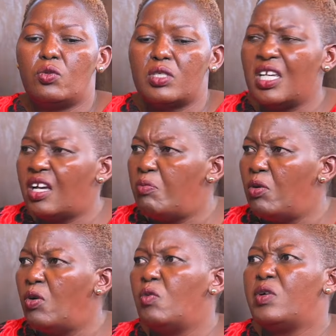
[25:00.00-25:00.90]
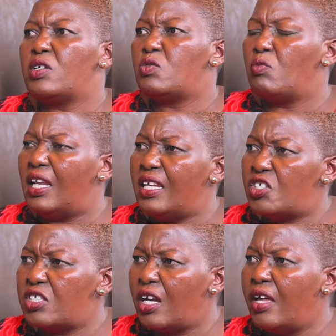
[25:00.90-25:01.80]
to Singapore, we went to
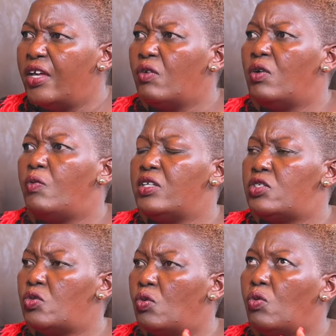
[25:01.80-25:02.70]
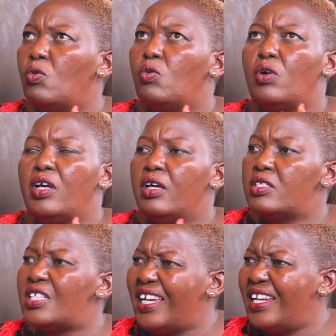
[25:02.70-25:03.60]
Malaysia, we went to
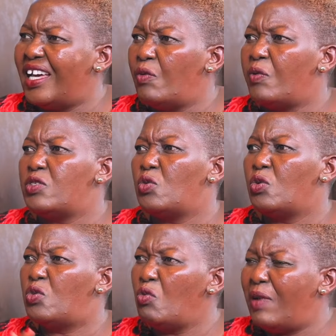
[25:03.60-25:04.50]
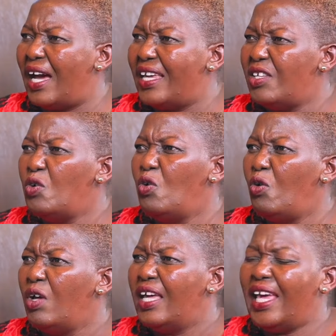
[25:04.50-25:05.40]
China, we went to Dubai, you
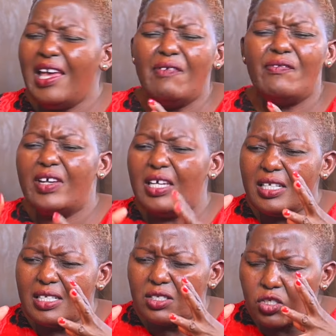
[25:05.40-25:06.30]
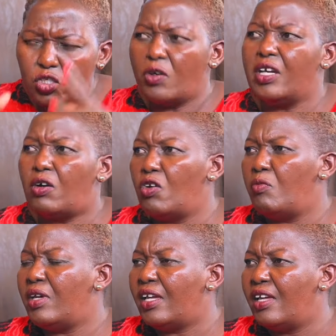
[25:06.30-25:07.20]
know, free, strong economy.